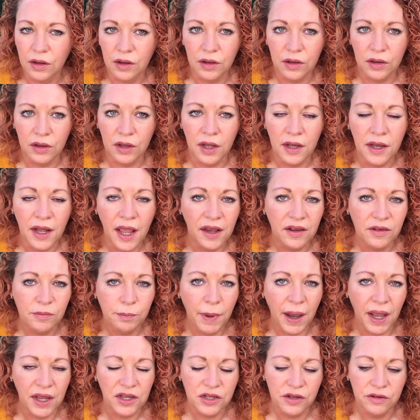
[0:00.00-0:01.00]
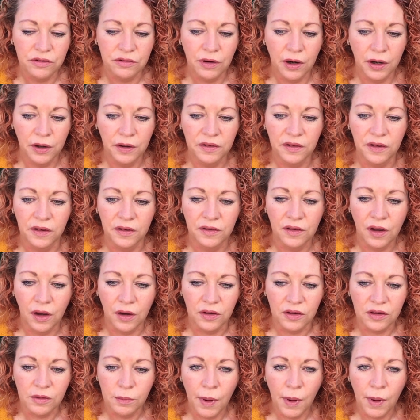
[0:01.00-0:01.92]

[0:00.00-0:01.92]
the next batch of roses don't